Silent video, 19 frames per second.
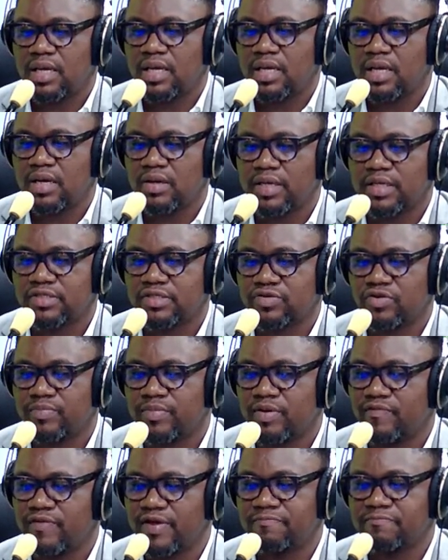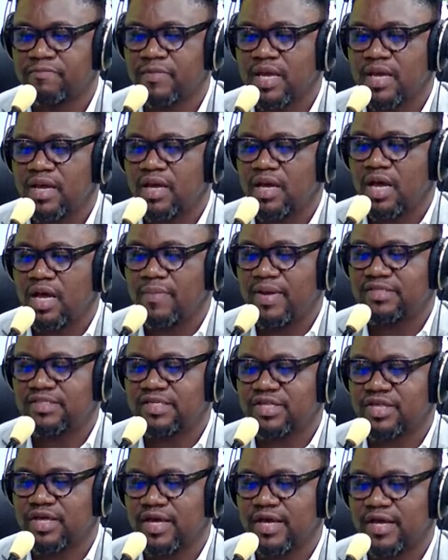Okay, sorry about that. A
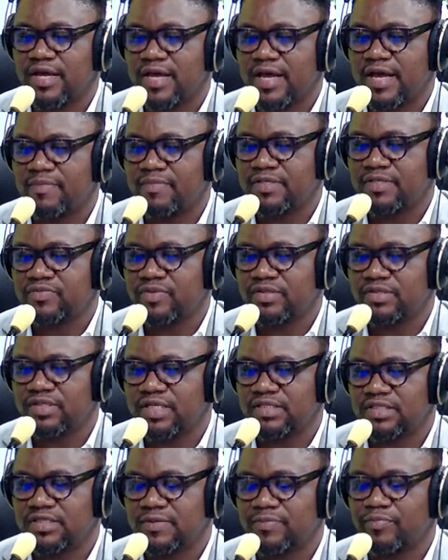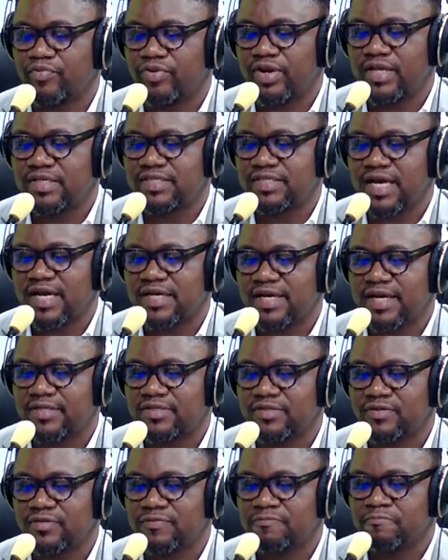message here. This one says it's a brilliant idea
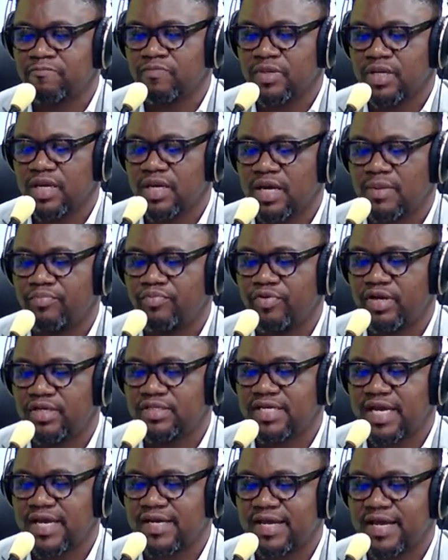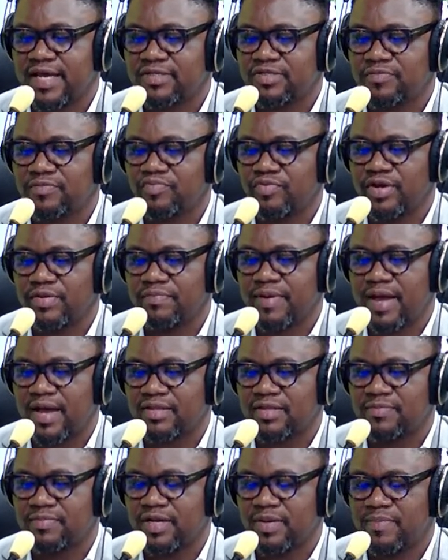to bring back
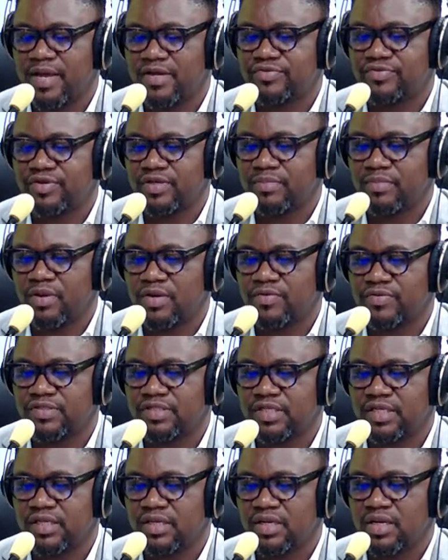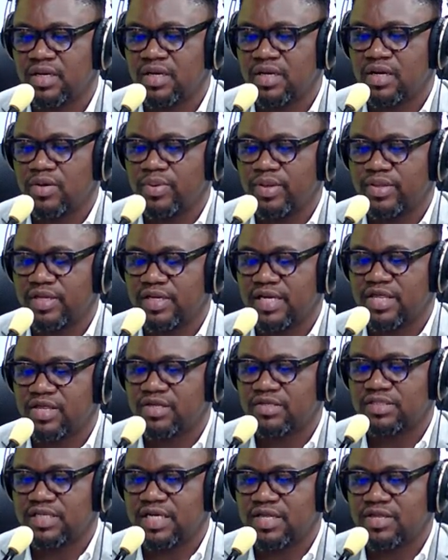the parliamentary democracy, where the
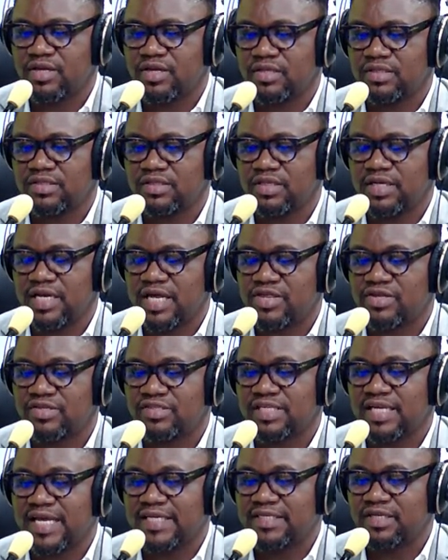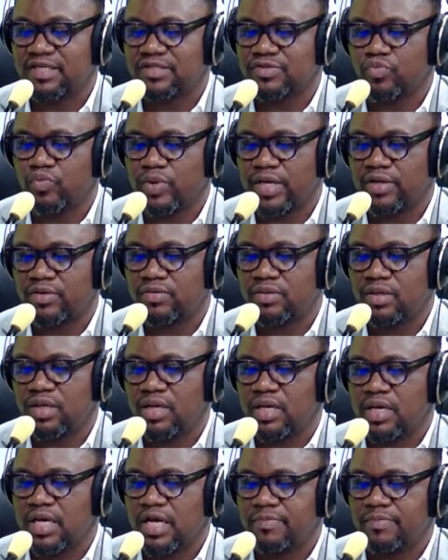legislators will
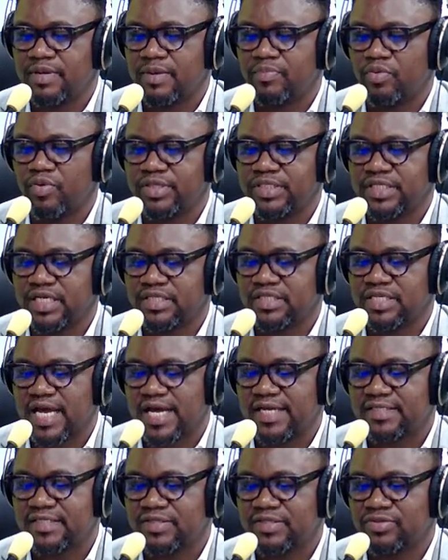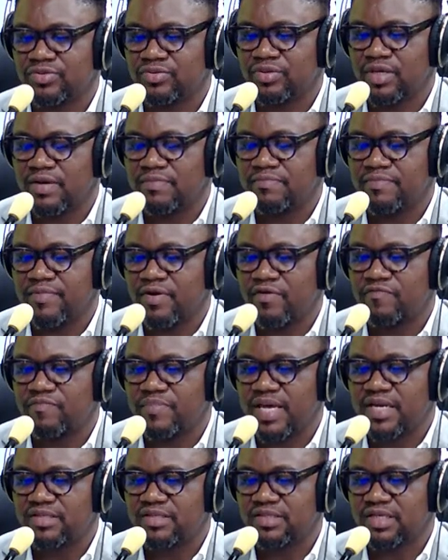be appointed as council of
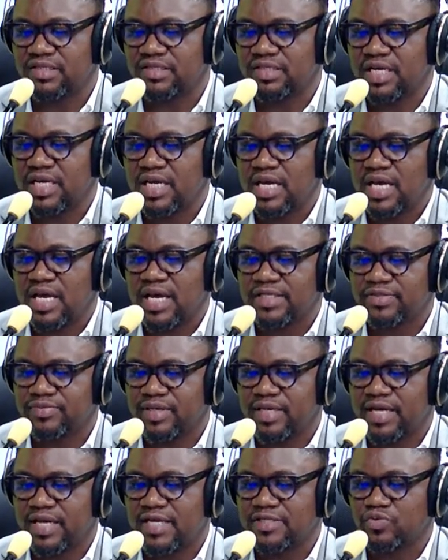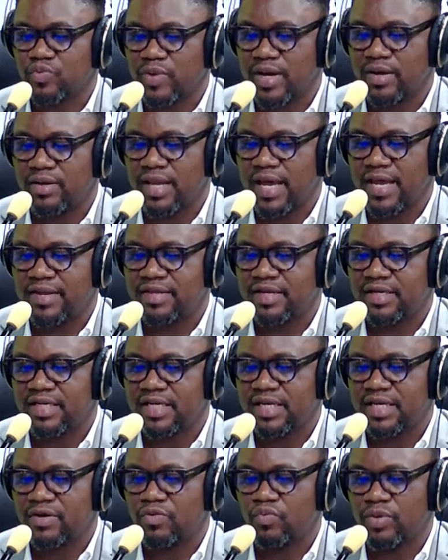ministers as well, and their
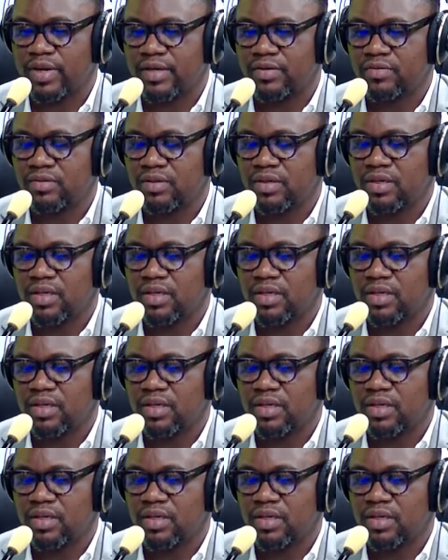leader will